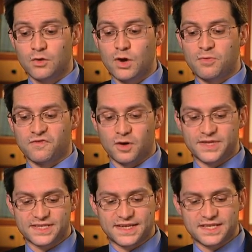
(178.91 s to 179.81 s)
We
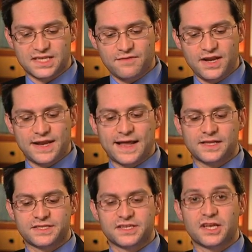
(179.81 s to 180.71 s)
performed a sensitivity
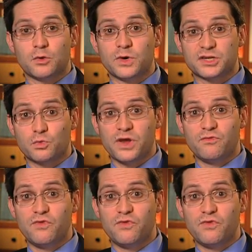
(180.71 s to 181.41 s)
analysis in which we